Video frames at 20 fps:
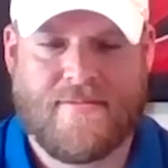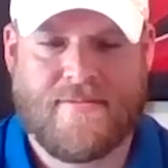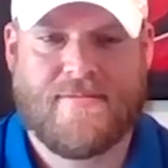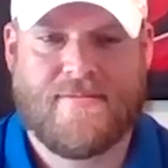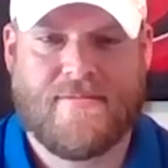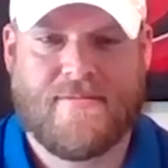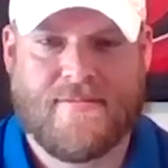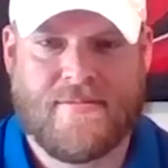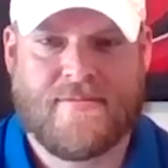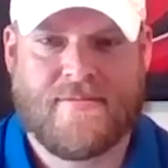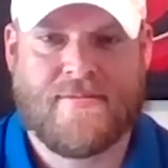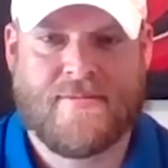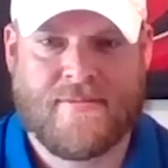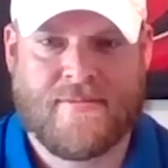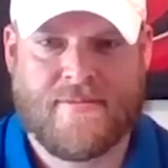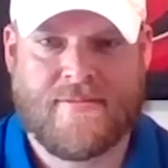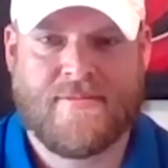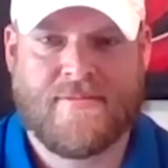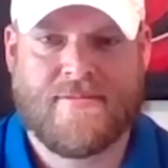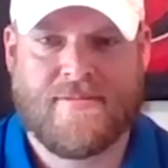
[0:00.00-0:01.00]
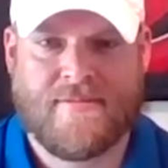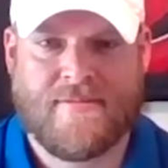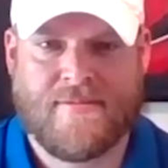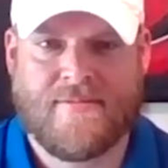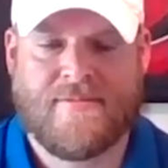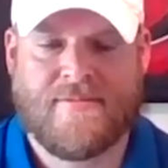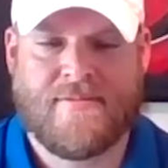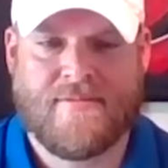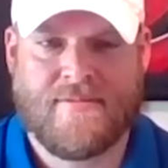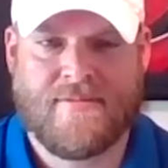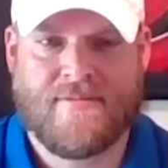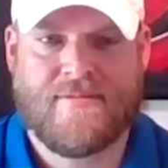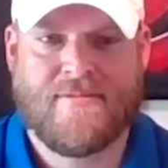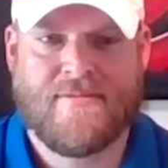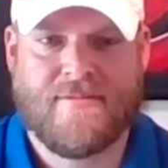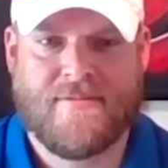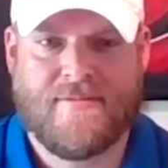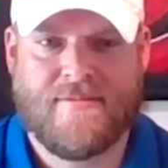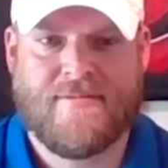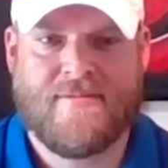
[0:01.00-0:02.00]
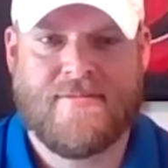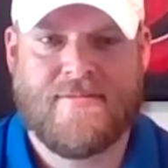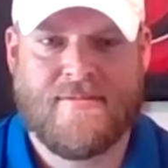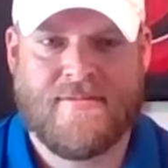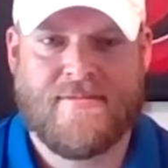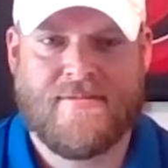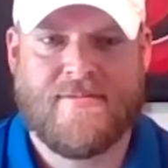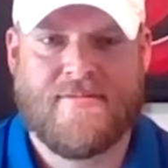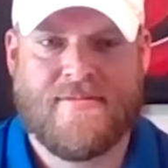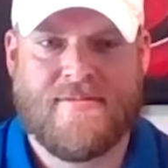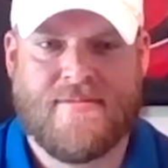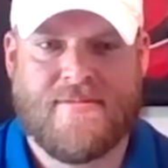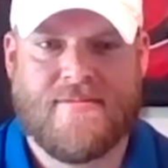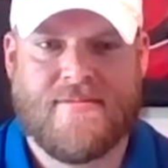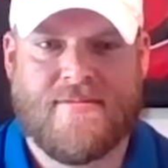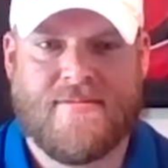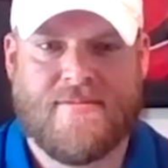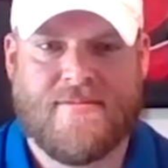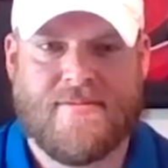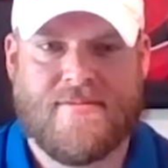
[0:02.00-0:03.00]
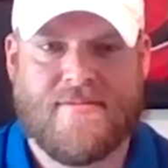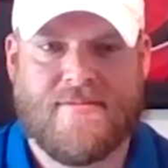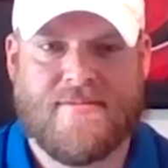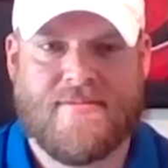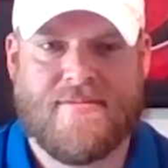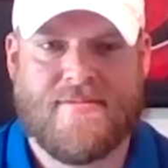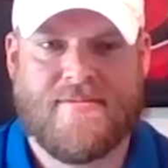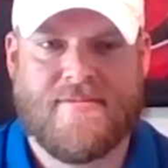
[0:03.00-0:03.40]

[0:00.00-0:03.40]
(not speaking)